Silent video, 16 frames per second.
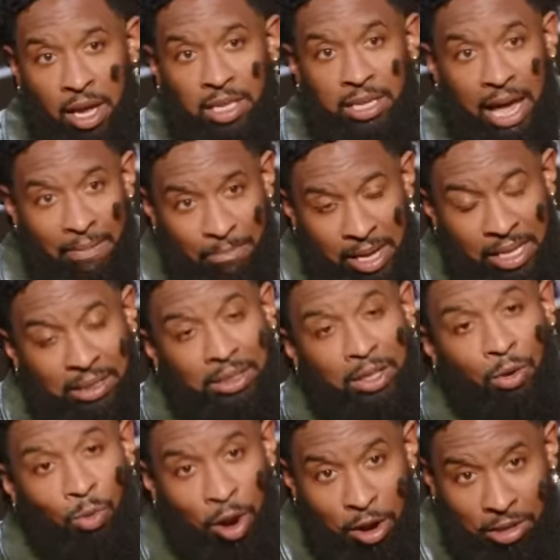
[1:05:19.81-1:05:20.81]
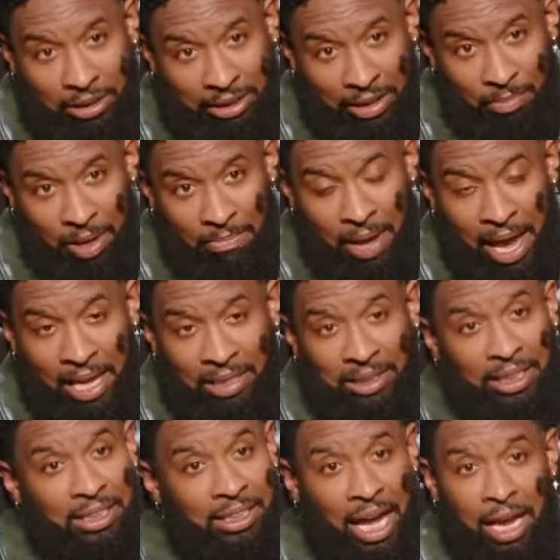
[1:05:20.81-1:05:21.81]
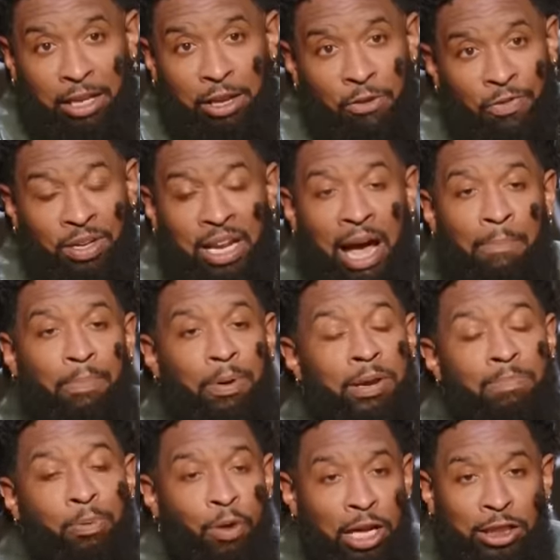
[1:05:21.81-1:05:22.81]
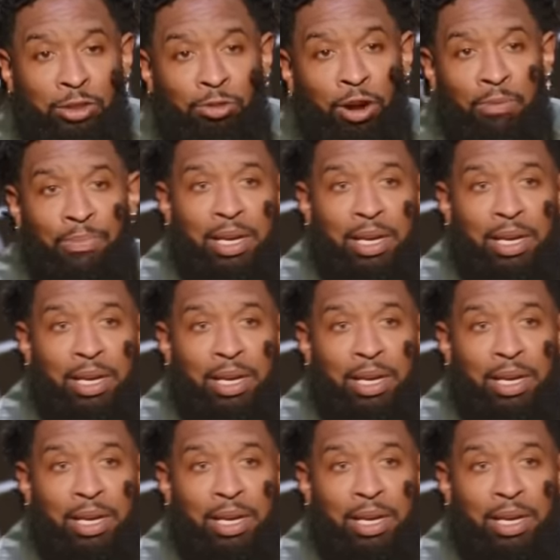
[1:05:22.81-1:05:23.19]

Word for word: That means the world to me, man. Just thank you for not putting pressure on